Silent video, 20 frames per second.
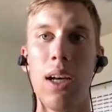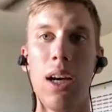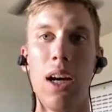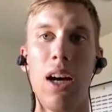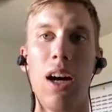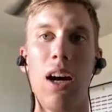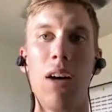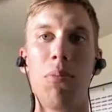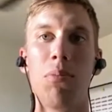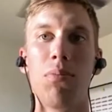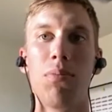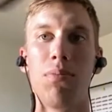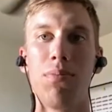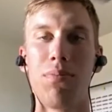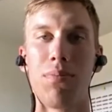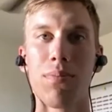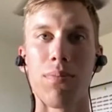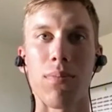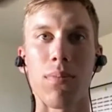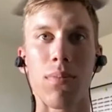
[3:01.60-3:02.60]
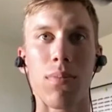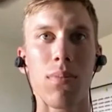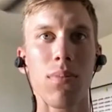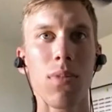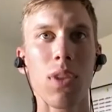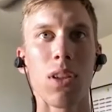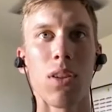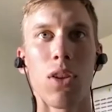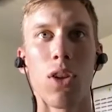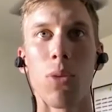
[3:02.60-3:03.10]
a
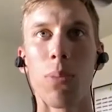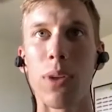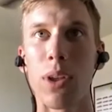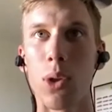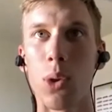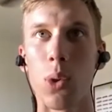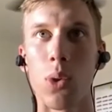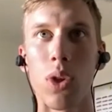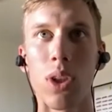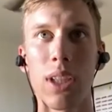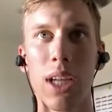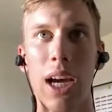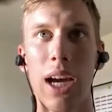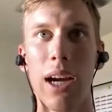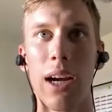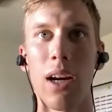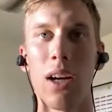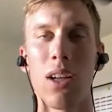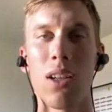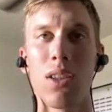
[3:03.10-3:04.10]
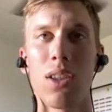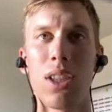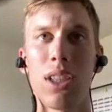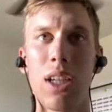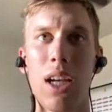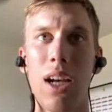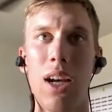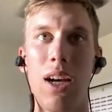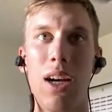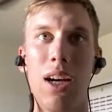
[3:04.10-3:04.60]
little bit cooler tires,
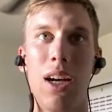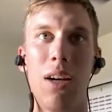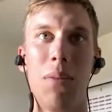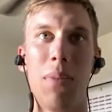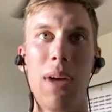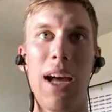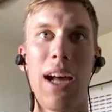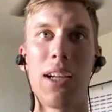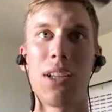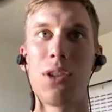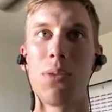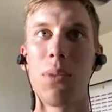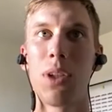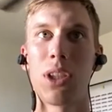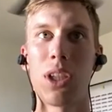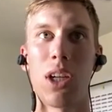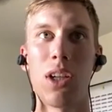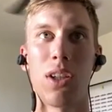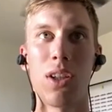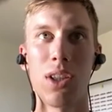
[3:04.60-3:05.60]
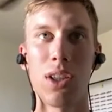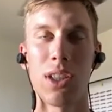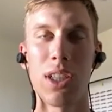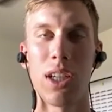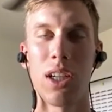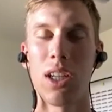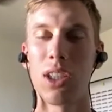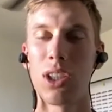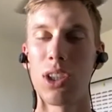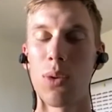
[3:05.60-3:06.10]
had too much
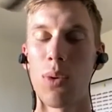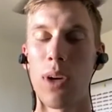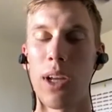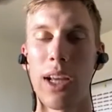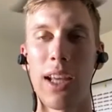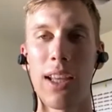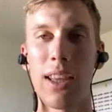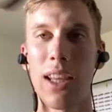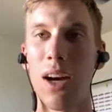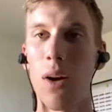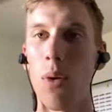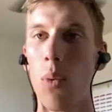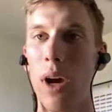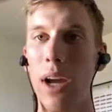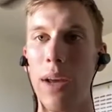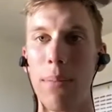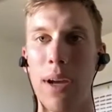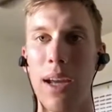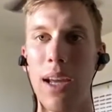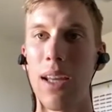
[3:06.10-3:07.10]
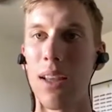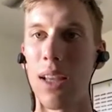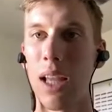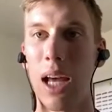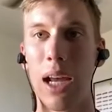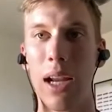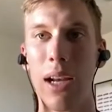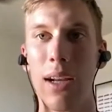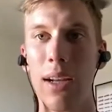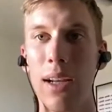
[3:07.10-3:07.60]
understeer, and so when I hit that white paint
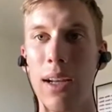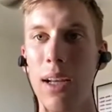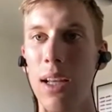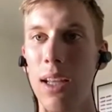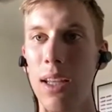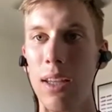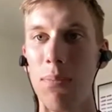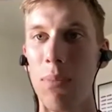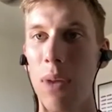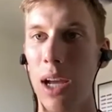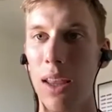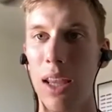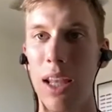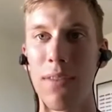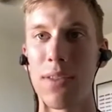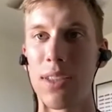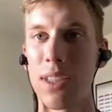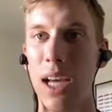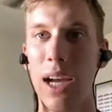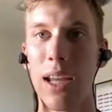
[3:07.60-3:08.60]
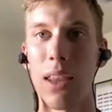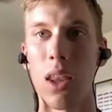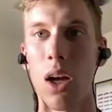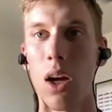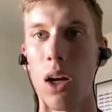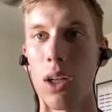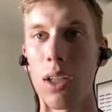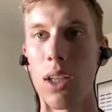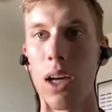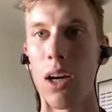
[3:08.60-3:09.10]
line, my left side
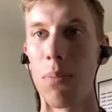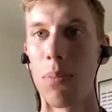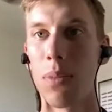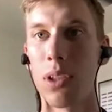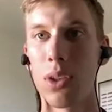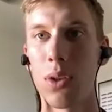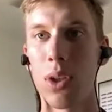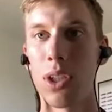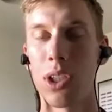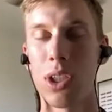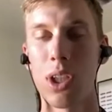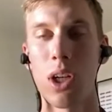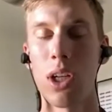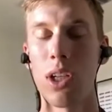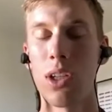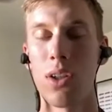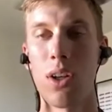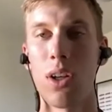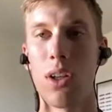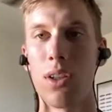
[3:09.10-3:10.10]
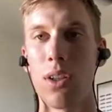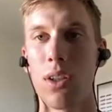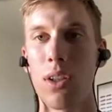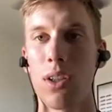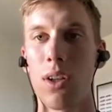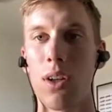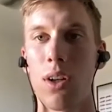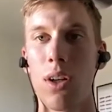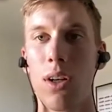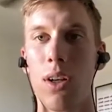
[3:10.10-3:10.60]
locked up, and so I just couldn't turn into
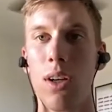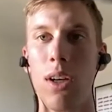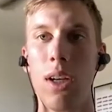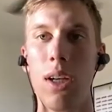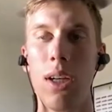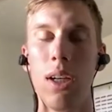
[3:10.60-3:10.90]
the turn.